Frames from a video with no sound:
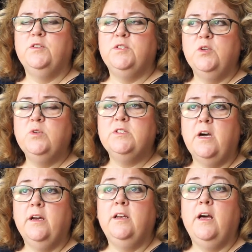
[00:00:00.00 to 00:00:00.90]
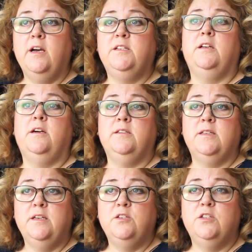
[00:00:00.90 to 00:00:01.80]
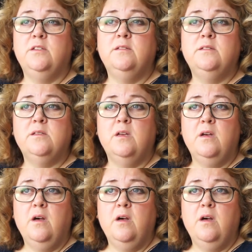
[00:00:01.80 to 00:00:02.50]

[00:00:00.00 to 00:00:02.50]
suicidal idolisations,